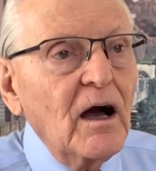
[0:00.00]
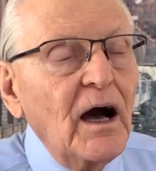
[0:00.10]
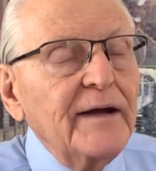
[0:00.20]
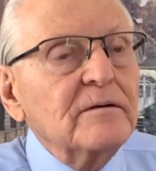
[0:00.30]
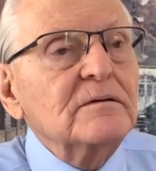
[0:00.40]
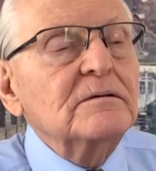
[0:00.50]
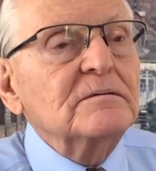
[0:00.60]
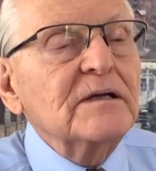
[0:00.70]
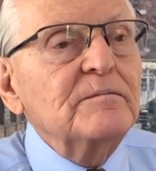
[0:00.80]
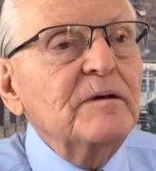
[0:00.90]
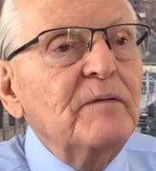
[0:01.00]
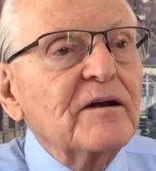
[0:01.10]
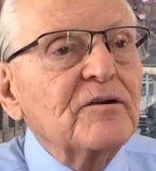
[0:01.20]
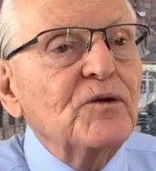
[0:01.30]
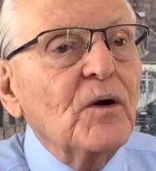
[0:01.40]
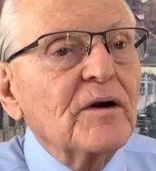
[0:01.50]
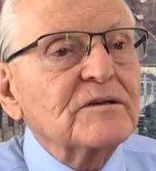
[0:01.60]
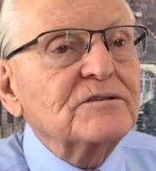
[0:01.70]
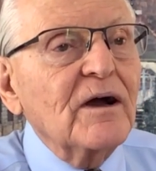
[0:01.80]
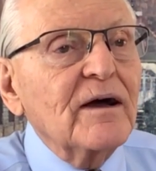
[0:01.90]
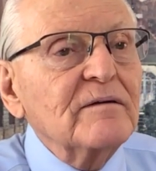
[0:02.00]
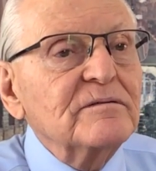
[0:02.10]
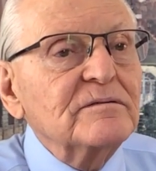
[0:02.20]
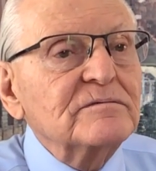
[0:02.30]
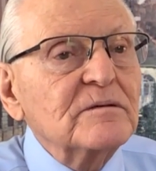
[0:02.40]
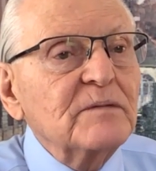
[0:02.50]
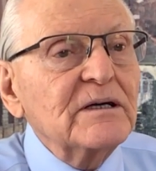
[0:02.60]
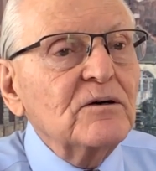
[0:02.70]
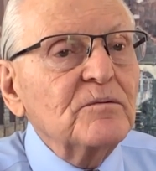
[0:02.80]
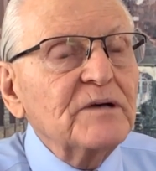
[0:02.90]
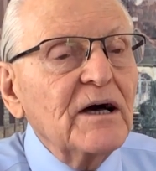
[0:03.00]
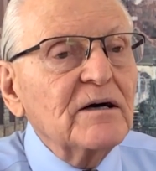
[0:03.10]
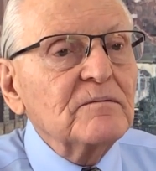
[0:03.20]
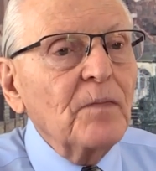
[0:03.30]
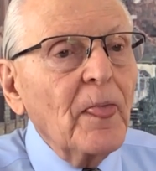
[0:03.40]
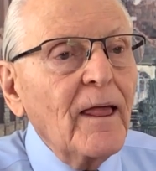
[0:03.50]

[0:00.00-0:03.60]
I don't know, it'd be about a 2 hours drive from my hometown.